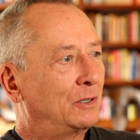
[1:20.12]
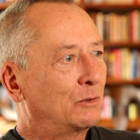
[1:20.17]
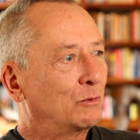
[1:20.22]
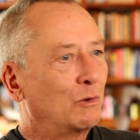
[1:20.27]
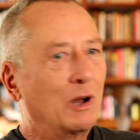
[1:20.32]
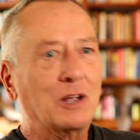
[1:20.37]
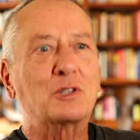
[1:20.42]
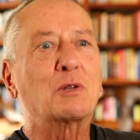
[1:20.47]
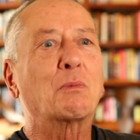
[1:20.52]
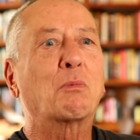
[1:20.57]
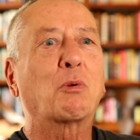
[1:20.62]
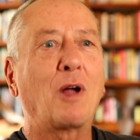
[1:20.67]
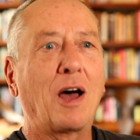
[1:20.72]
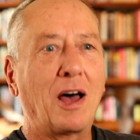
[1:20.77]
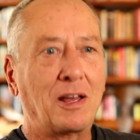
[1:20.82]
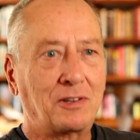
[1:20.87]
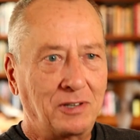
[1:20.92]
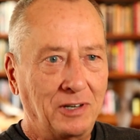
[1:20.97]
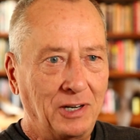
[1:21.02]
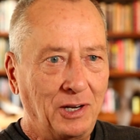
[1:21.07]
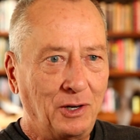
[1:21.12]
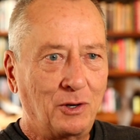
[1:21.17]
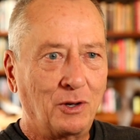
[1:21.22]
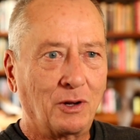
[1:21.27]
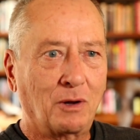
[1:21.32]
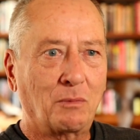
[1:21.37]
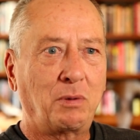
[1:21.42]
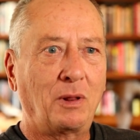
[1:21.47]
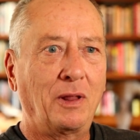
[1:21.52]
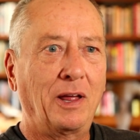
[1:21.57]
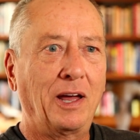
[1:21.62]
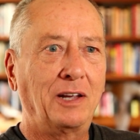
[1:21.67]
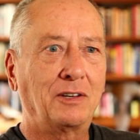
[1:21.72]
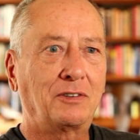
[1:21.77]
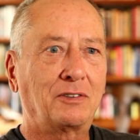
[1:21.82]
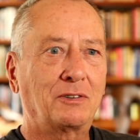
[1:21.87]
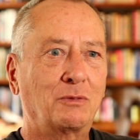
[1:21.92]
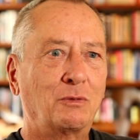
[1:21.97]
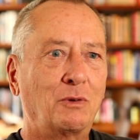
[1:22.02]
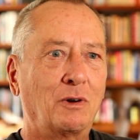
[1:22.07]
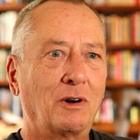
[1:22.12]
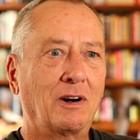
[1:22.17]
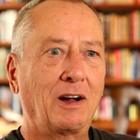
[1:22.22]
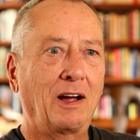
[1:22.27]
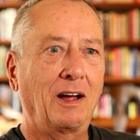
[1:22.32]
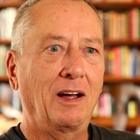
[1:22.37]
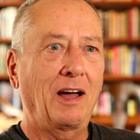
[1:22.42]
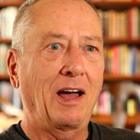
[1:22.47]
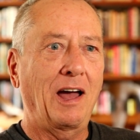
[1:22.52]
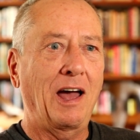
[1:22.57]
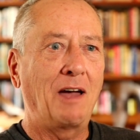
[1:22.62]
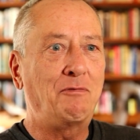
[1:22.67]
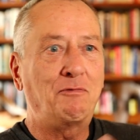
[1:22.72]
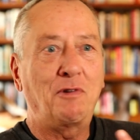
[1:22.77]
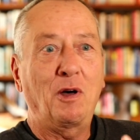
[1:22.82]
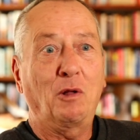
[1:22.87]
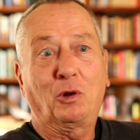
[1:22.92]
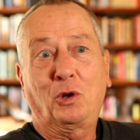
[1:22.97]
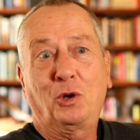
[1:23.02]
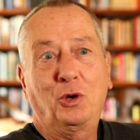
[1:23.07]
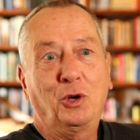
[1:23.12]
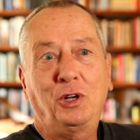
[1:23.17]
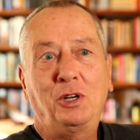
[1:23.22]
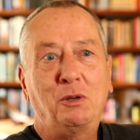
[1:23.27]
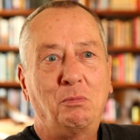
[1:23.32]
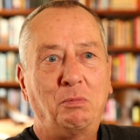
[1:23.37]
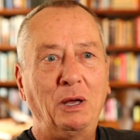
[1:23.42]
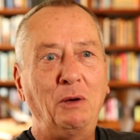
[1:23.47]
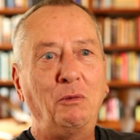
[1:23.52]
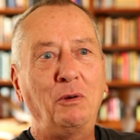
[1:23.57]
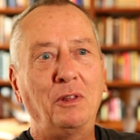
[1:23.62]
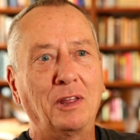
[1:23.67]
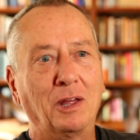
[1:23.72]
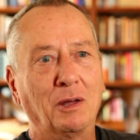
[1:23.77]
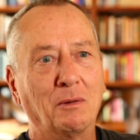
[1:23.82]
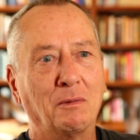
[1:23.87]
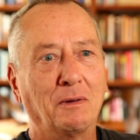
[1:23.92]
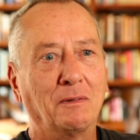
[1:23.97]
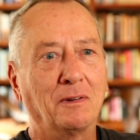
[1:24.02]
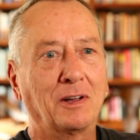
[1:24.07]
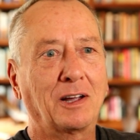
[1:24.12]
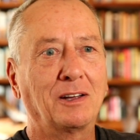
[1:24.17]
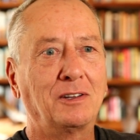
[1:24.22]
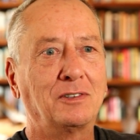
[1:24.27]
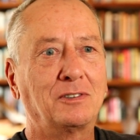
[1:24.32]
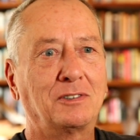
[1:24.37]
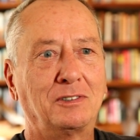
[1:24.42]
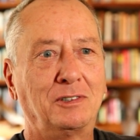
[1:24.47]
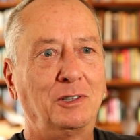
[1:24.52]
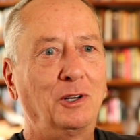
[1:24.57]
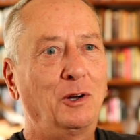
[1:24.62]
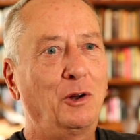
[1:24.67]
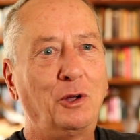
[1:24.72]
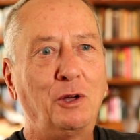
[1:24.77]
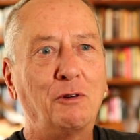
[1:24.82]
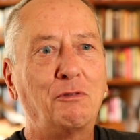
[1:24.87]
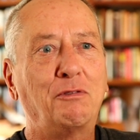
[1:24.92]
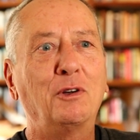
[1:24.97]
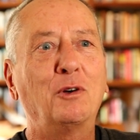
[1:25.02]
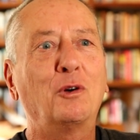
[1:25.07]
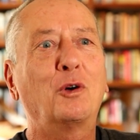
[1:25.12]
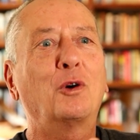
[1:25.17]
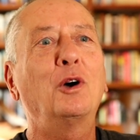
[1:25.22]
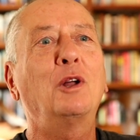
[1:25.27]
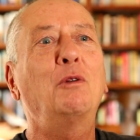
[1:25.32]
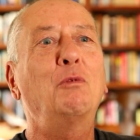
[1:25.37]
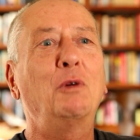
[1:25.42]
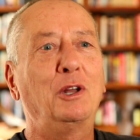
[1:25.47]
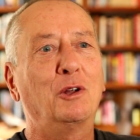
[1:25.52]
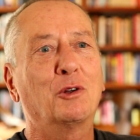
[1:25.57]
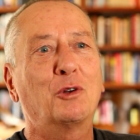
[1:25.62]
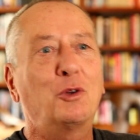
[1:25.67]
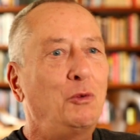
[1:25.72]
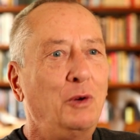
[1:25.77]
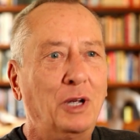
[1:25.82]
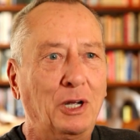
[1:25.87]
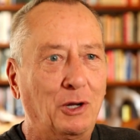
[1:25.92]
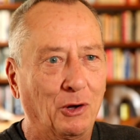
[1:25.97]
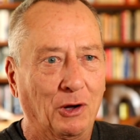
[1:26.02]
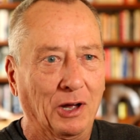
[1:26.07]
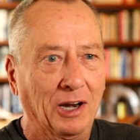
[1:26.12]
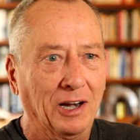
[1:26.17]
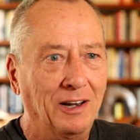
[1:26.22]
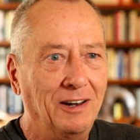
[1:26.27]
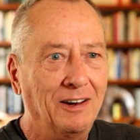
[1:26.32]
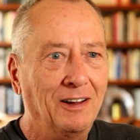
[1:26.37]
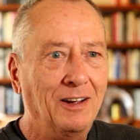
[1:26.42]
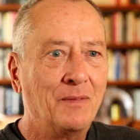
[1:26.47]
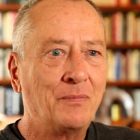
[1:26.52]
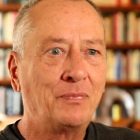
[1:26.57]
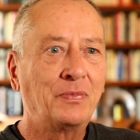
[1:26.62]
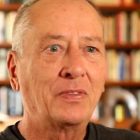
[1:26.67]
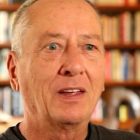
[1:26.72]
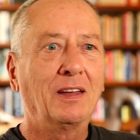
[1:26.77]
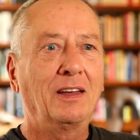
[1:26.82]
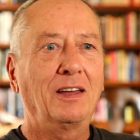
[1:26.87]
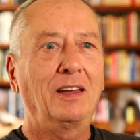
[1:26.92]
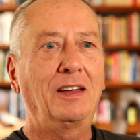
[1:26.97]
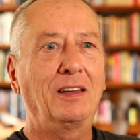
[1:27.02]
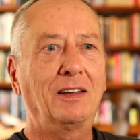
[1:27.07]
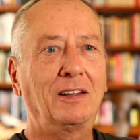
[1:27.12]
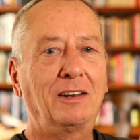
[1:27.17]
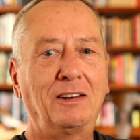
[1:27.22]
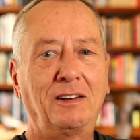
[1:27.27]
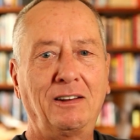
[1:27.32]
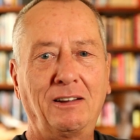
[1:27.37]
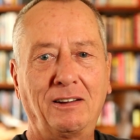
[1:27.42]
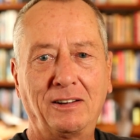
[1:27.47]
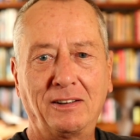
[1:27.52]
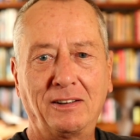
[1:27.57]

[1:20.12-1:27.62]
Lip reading: reciprocity took place where I felt good to be with him because, you know, you feel good when you're doing good. And